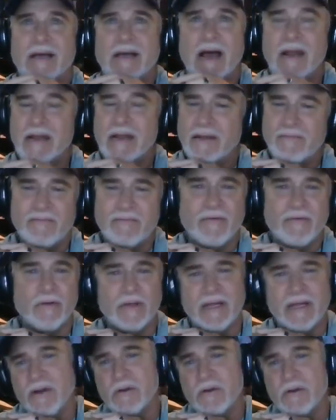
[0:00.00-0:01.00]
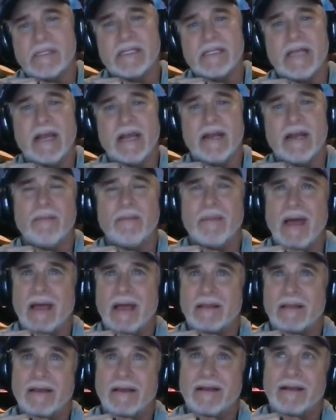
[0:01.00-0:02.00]
I didn't fully understand it
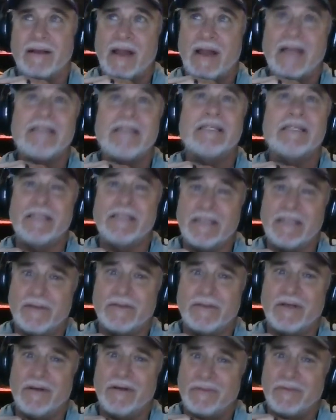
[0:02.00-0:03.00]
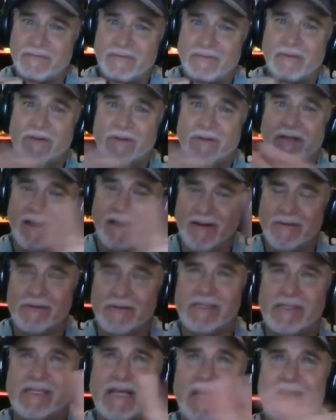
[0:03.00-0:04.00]
back then, and I still don't fully
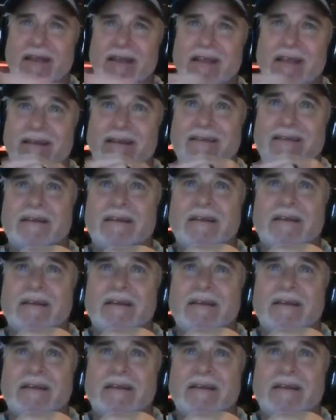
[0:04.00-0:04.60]
understand it.